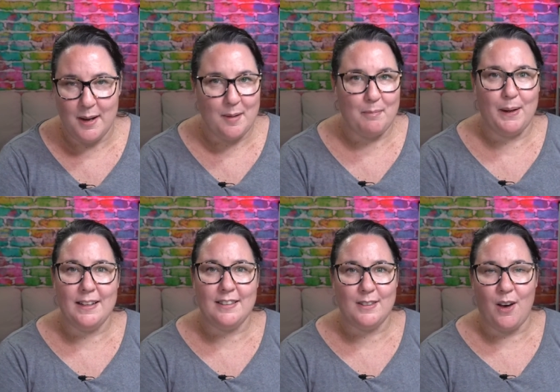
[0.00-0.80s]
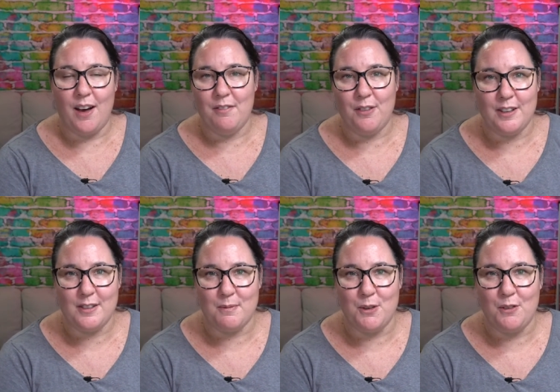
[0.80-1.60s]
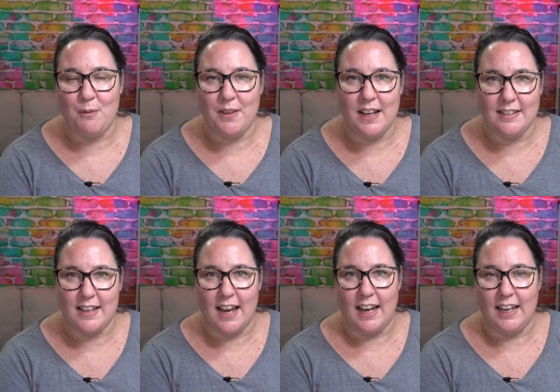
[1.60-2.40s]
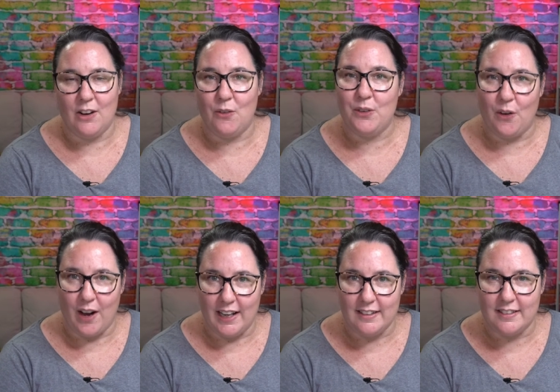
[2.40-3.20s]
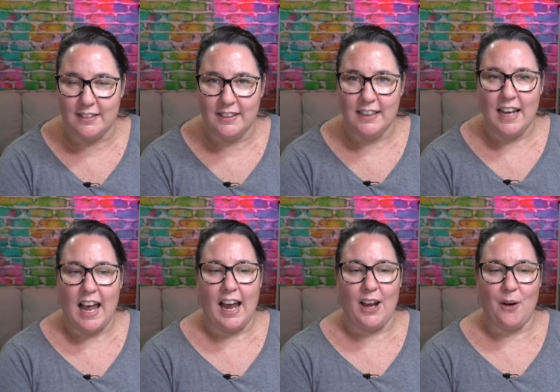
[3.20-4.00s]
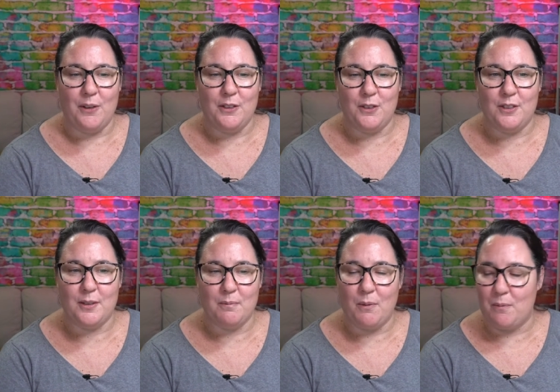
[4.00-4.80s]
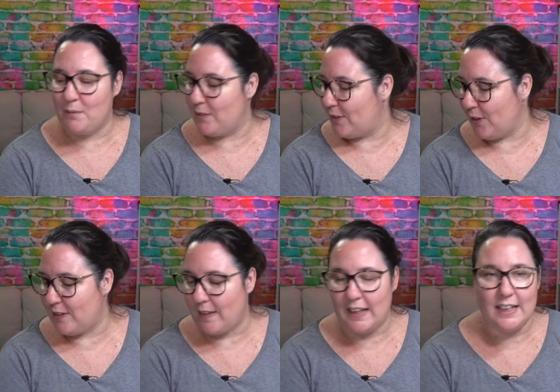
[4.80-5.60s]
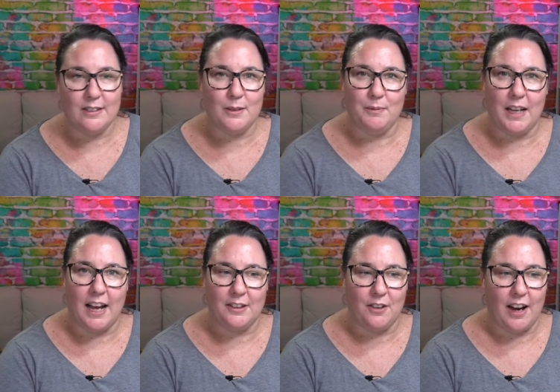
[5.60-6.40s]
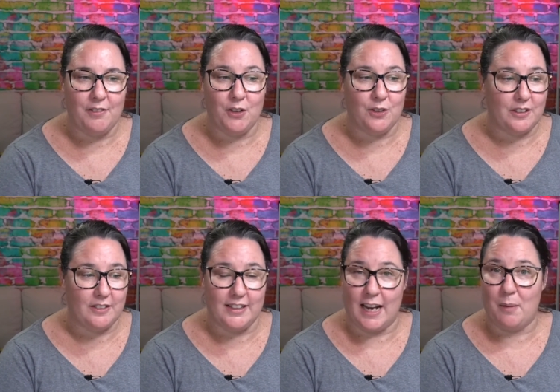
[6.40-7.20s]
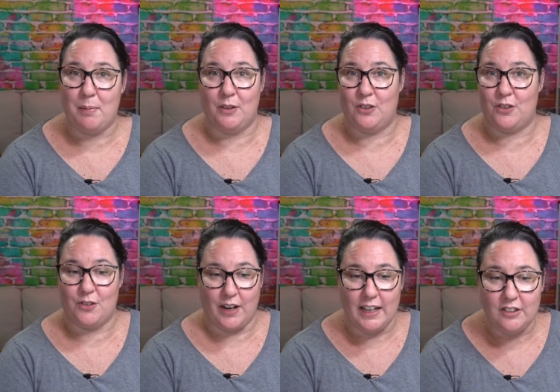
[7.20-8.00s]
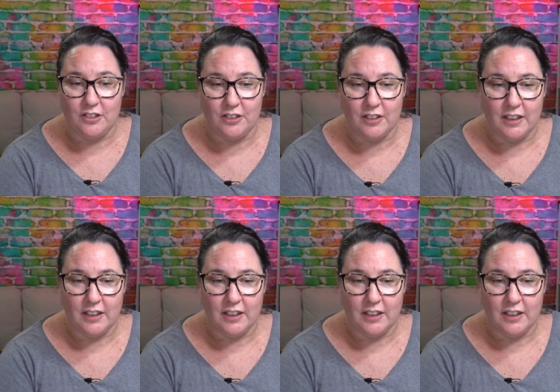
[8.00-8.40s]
but it's time for us to move on with our day or night and go and do some do something else, some yarn crafting, and just get up and stretch.